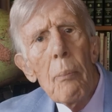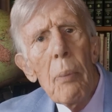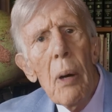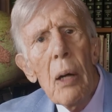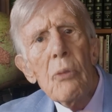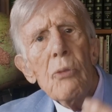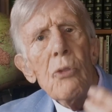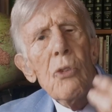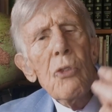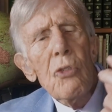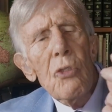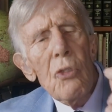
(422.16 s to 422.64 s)

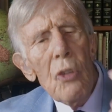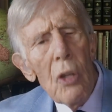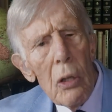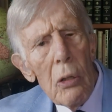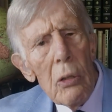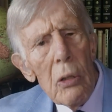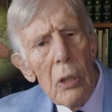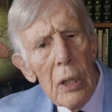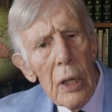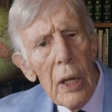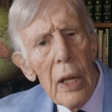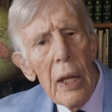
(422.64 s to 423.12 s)
But
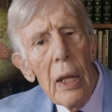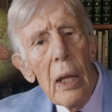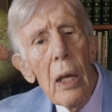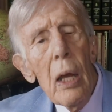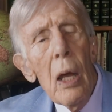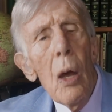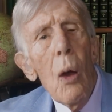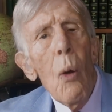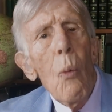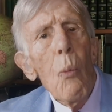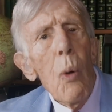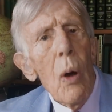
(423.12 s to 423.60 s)
certainly,
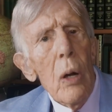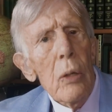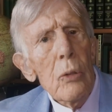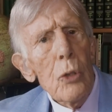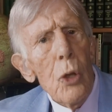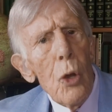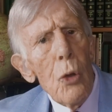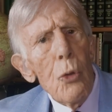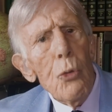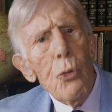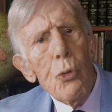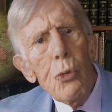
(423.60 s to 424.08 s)
one
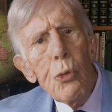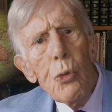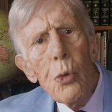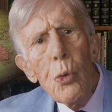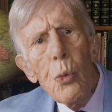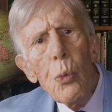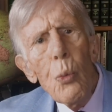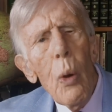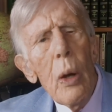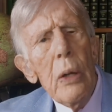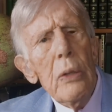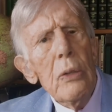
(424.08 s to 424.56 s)
goes
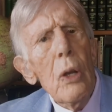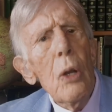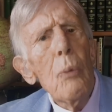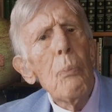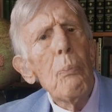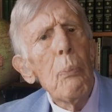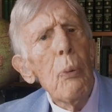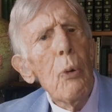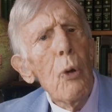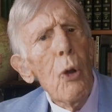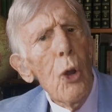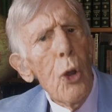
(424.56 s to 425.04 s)
through quite a
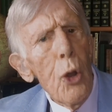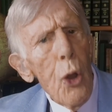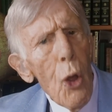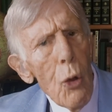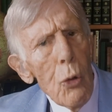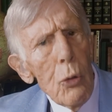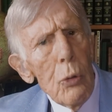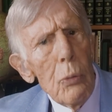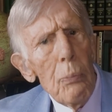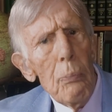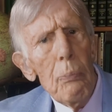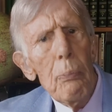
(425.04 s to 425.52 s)

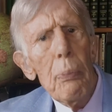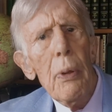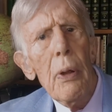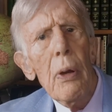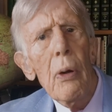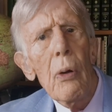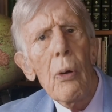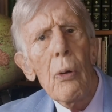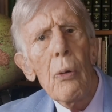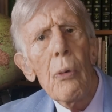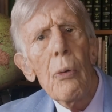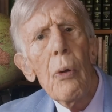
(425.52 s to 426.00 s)
prolonged
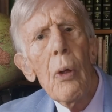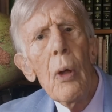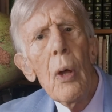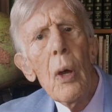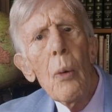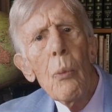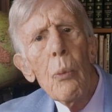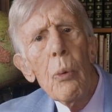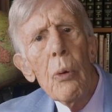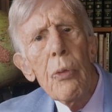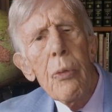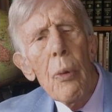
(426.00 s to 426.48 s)
period
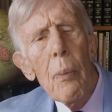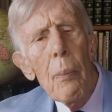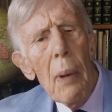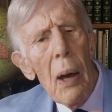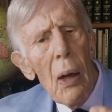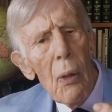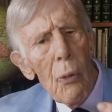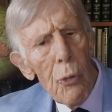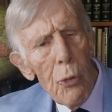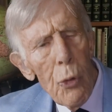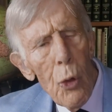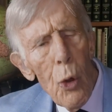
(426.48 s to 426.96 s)
with the
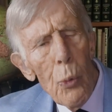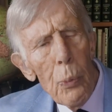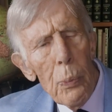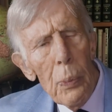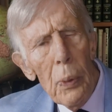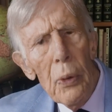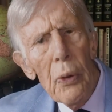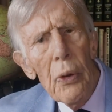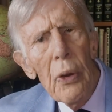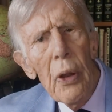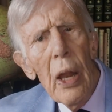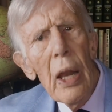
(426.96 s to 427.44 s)
mouth
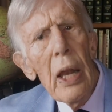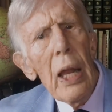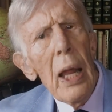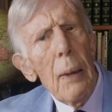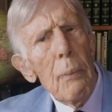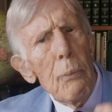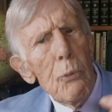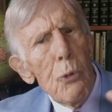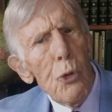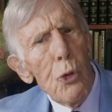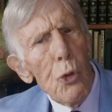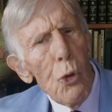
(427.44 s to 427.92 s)
open, and
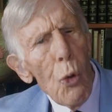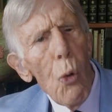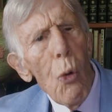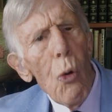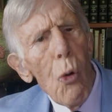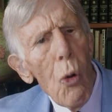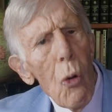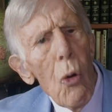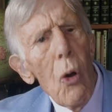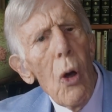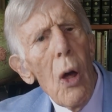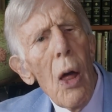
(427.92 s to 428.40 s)
I'm
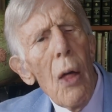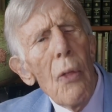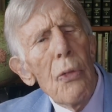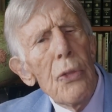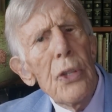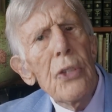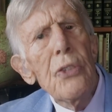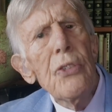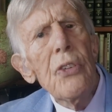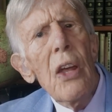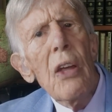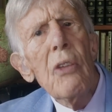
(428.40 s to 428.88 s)
sure
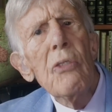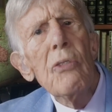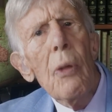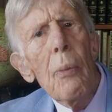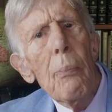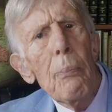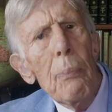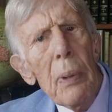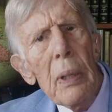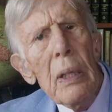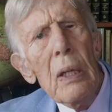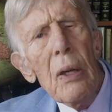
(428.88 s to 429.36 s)
this has
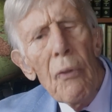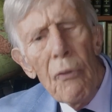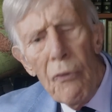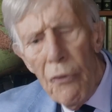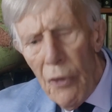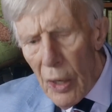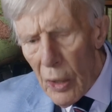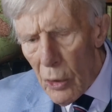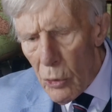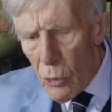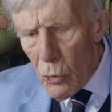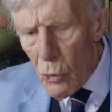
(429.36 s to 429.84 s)
a big
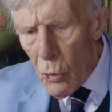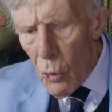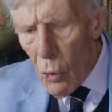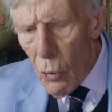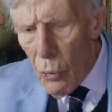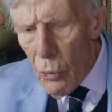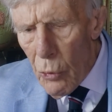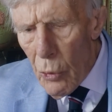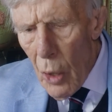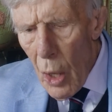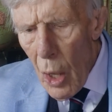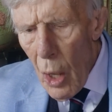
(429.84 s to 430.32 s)
effect
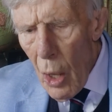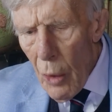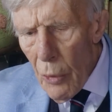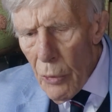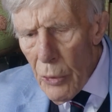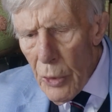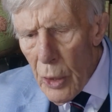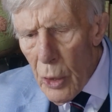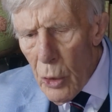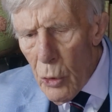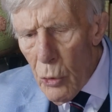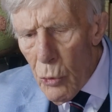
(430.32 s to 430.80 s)
on
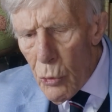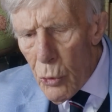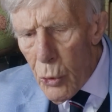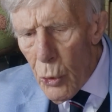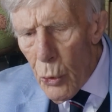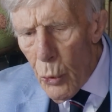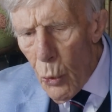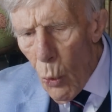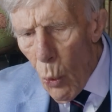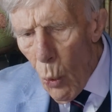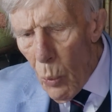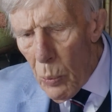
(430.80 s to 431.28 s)
the,
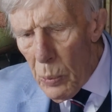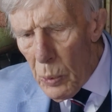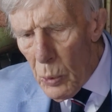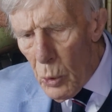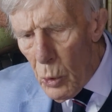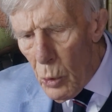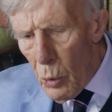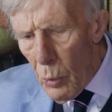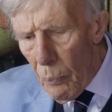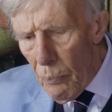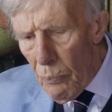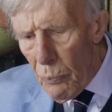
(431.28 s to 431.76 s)
the
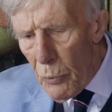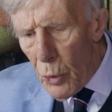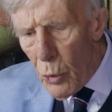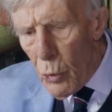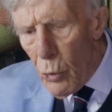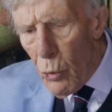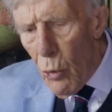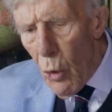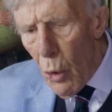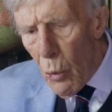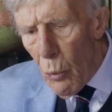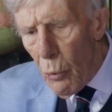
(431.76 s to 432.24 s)
normal
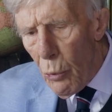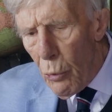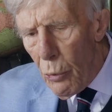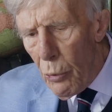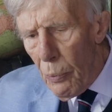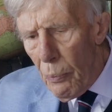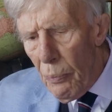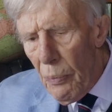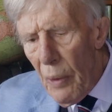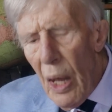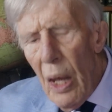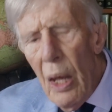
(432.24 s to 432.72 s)

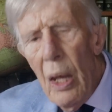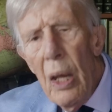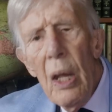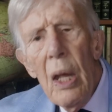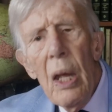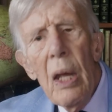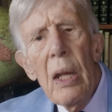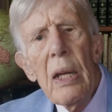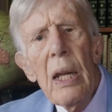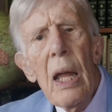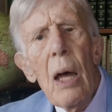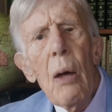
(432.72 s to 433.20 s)
growth.
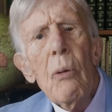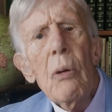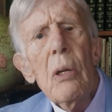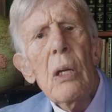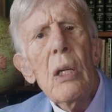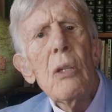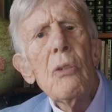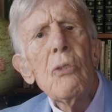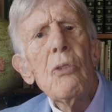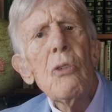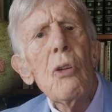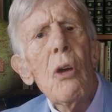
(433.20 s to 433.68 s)
Now,
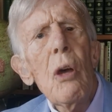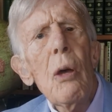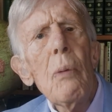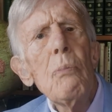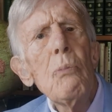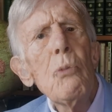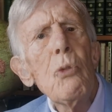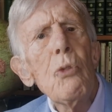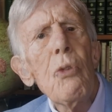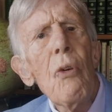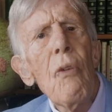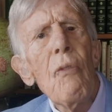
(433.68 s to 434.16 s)
in
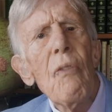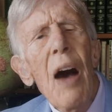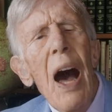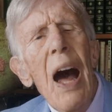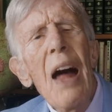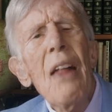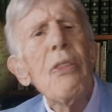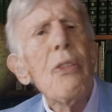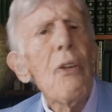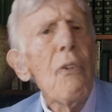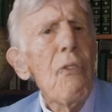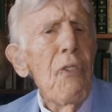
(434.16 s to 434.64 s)
terms of
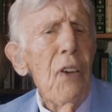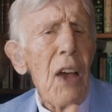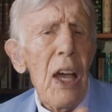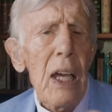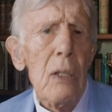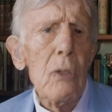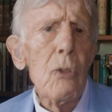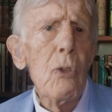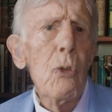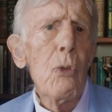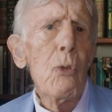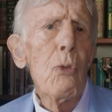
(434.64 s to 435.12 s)
other
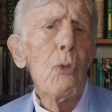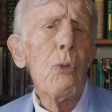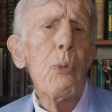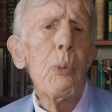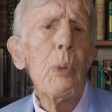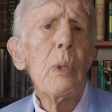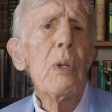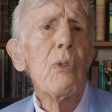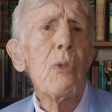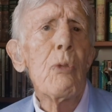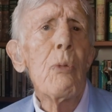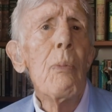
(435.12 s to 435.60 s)
factors
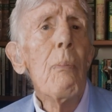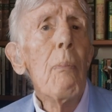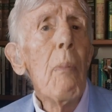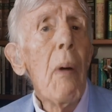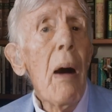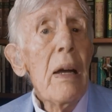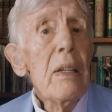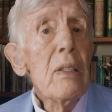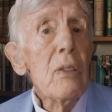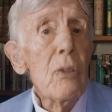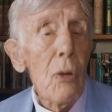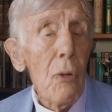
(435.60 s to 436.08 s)
which
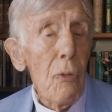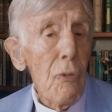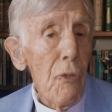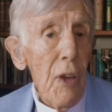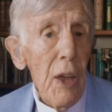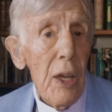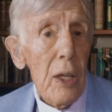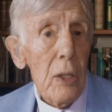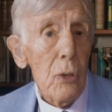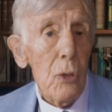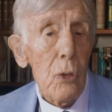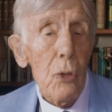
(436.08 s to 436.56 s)
might
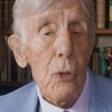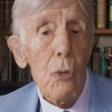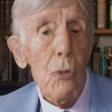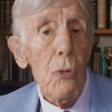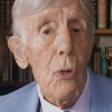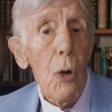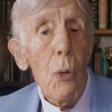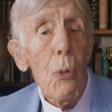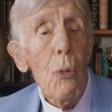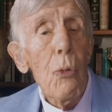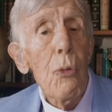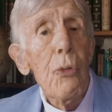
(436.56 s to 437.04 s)
affect
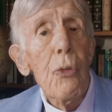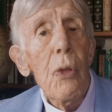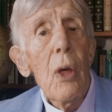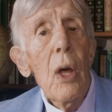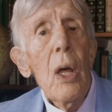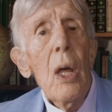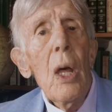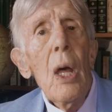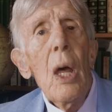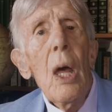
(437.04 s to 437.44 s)
growth,